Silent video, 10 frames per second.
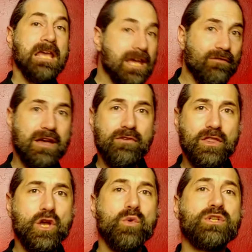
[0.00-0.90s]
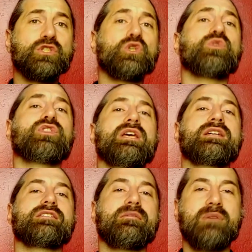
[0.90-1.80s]
If ever there were two things
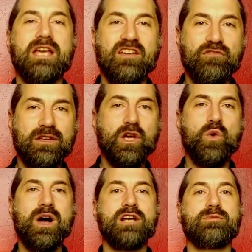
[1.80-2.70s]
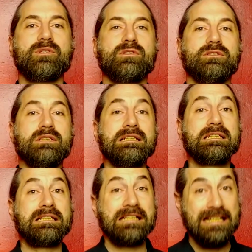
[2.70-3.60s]
that make a video watchable,
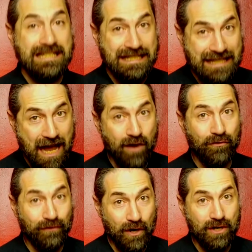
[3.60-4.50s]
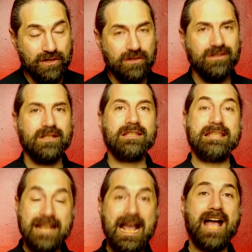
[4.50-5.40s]
it is sound first,
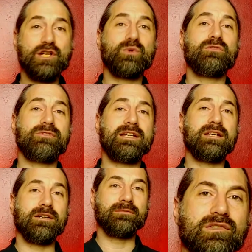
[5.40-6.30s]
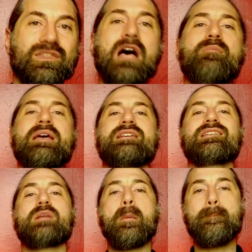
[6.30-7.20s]
then actual video. Sound makes
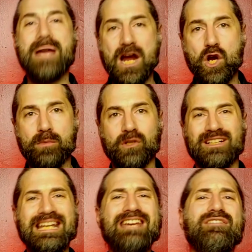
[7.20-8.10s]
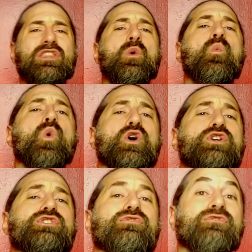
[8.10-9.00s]
it bearable. Even the
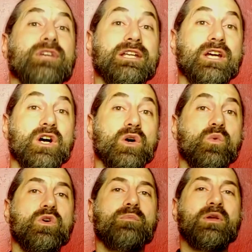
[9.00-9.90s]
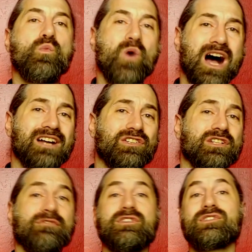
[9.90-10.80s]
worst video will be watched
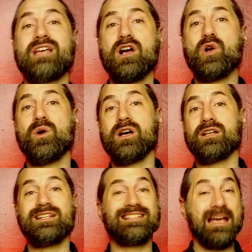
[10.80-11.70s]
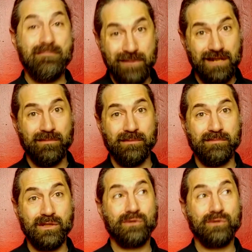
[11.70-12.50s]
if the sound quality is at minimum